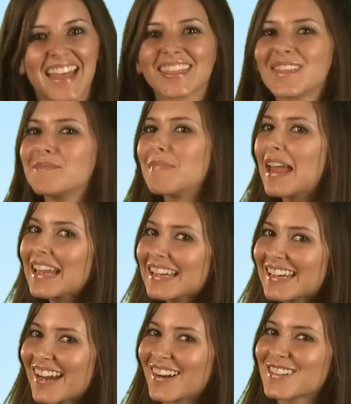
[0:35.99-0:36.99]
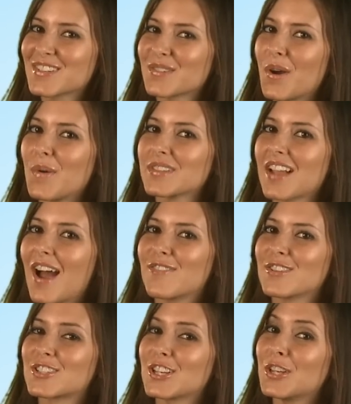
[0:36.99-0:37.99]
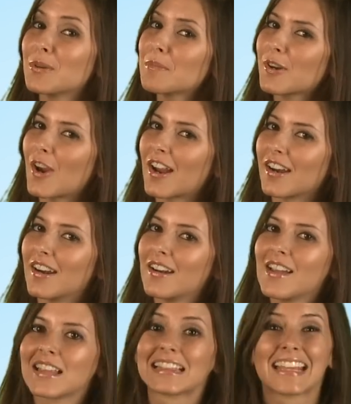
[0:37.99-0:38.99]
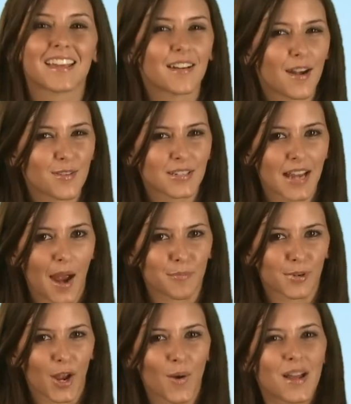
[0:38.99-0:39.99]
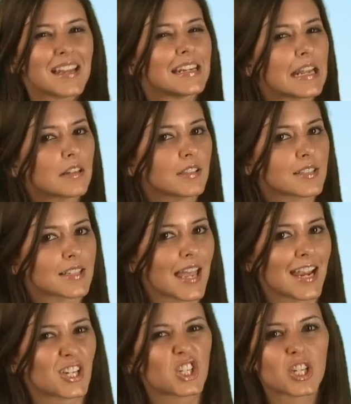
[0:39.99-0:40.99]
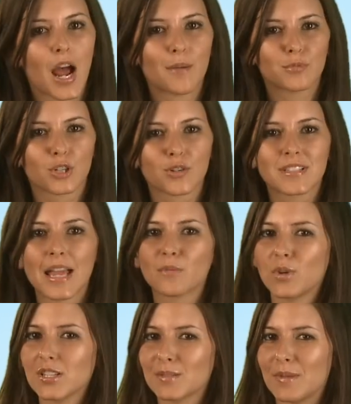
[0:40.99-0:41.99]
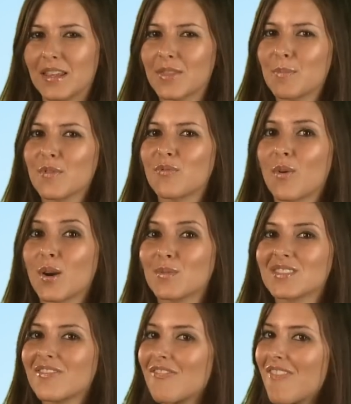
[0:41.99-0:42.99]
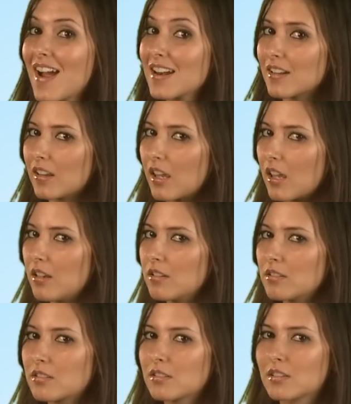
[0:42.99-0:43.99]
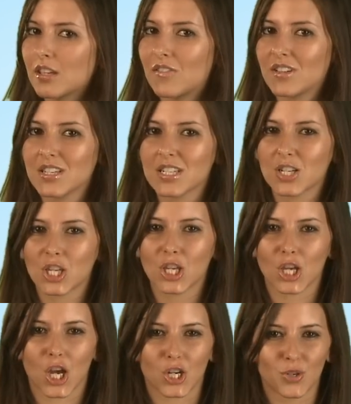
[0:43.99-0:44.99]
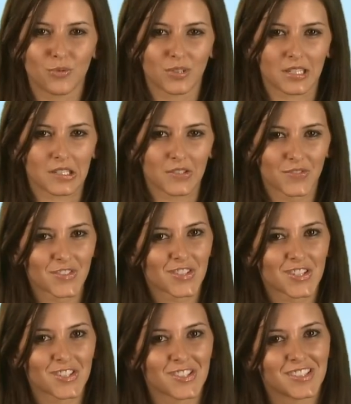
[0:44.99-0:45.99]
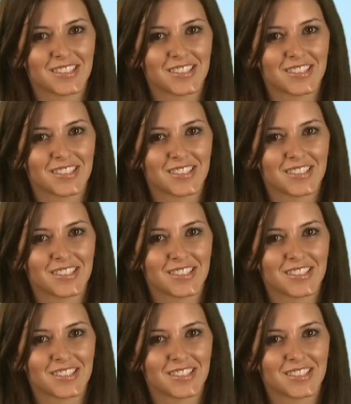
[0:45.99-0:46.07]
The main character role was offered to Ewan McGregor, Leonardo DiCaprio, Nicolas Cage, Tom Cruise, and Will Smith before it was finally given to Keanu Reeves.